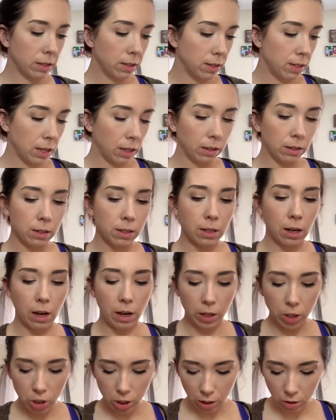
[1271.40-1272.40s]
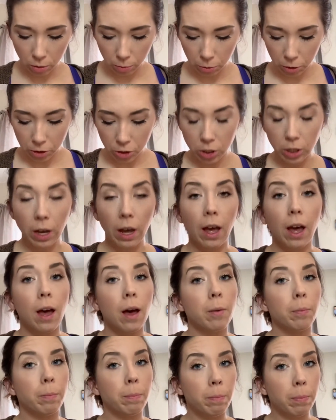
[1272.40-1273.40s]
dense eyeshadow brush,
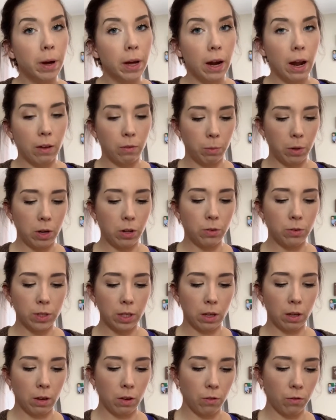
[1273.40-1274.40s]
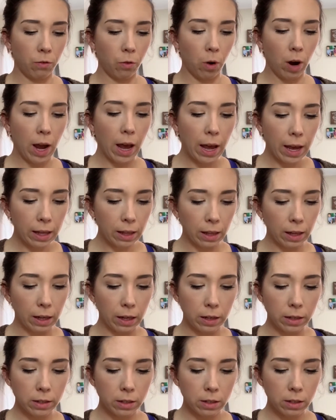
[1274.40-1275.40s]
but I've been using it for
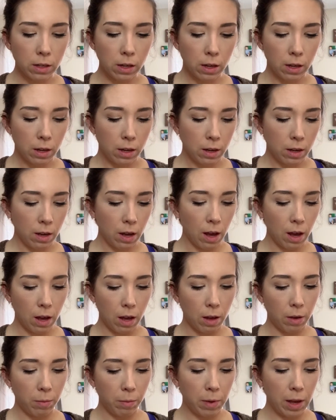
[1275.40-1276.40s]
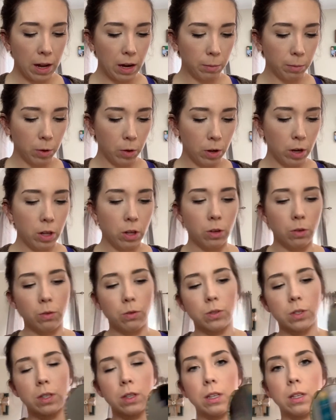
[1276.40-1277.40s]
highlight. And I'm going to
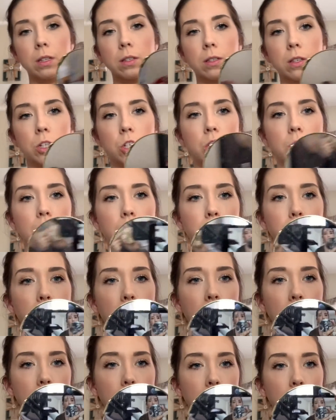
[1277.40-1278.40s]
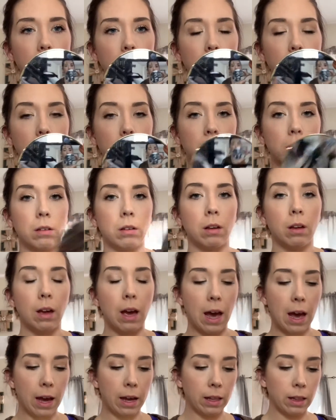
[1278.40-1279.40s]
use this Champagne
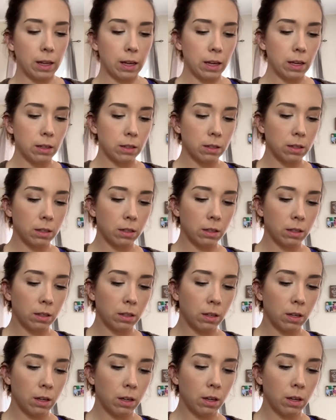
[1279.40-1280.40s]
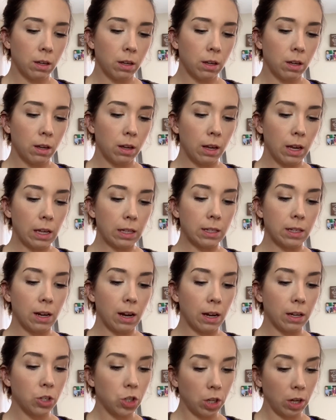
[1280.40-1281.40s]
highlight. It's an
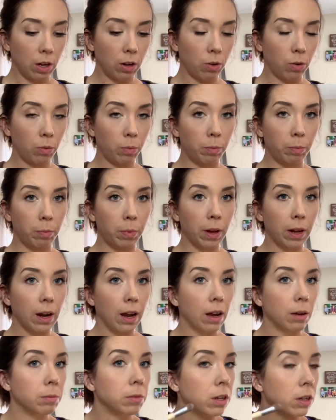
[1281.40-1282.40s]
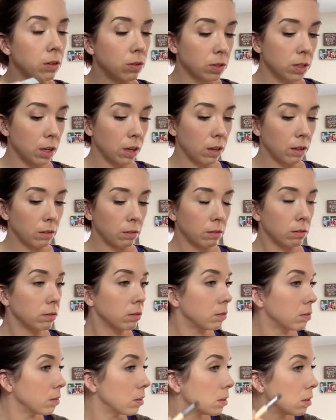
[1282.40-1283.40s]
eyeshadow, but I'm going to use it
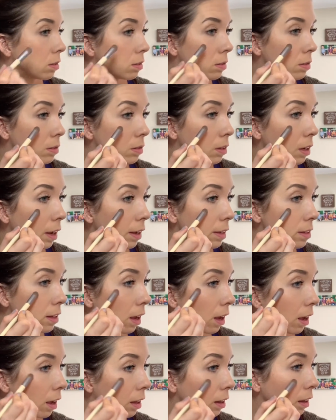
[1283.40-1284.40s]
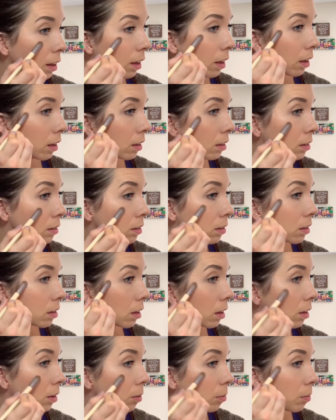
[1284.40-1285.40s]
as a highlight.
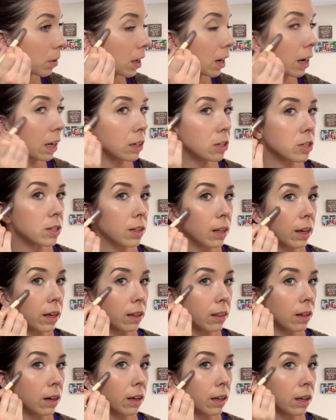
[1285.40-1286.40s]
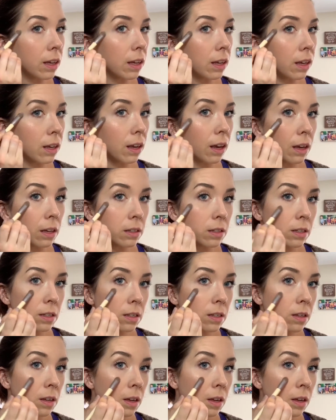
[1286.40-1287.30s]
And I just like that I can get